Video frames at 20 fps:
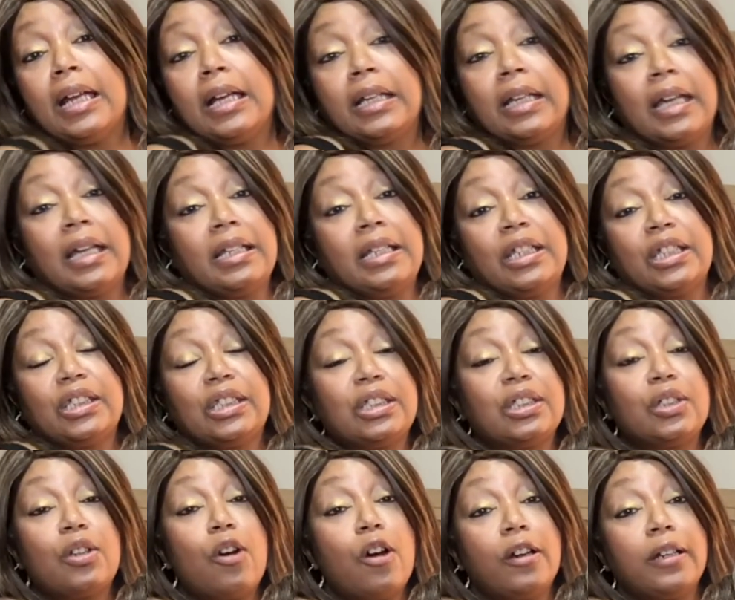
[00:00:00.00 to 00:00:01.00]
And
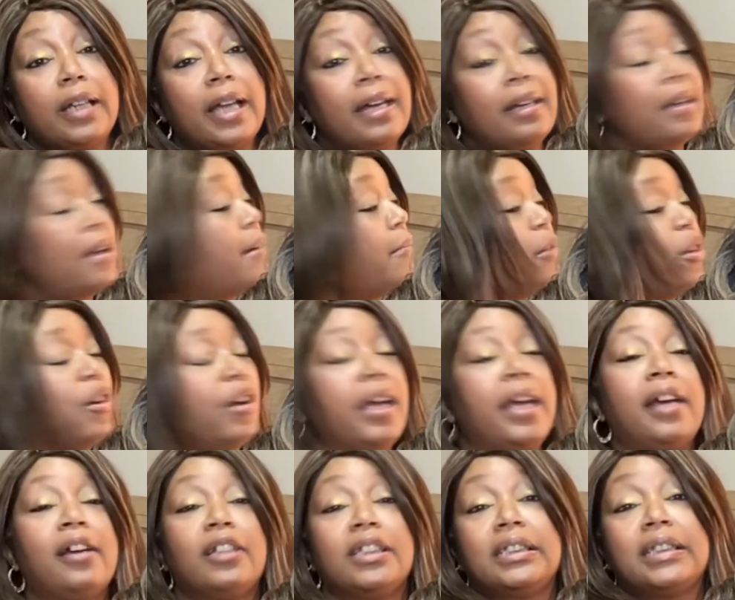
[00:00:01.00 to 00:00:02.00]
again, this is Carlette.
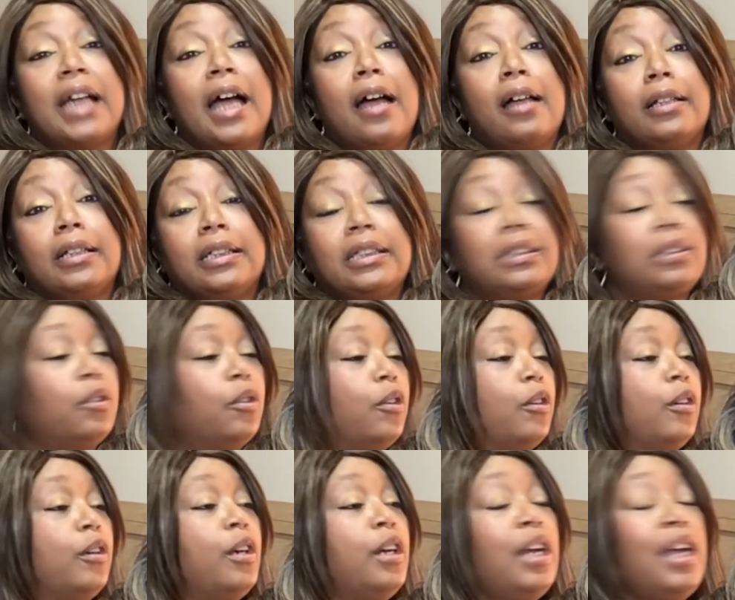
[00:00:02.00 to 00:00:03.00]
I'm your
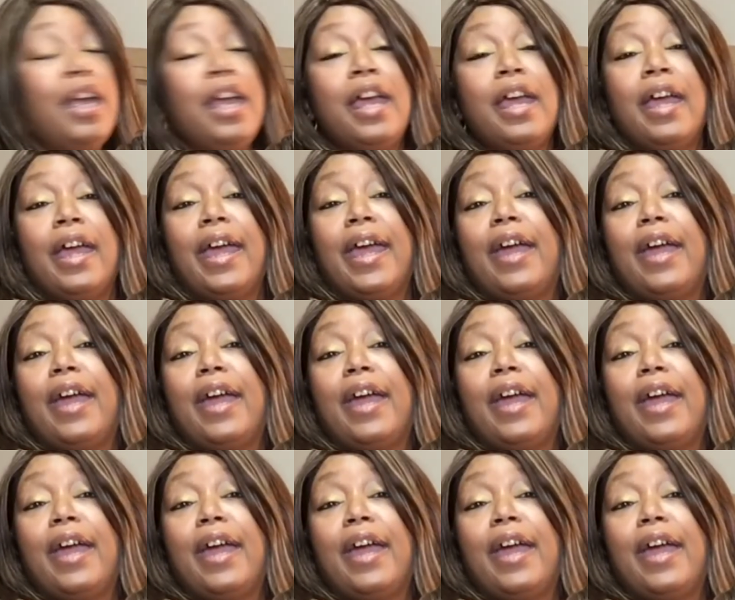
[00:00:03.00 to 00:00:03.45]
hairstylist or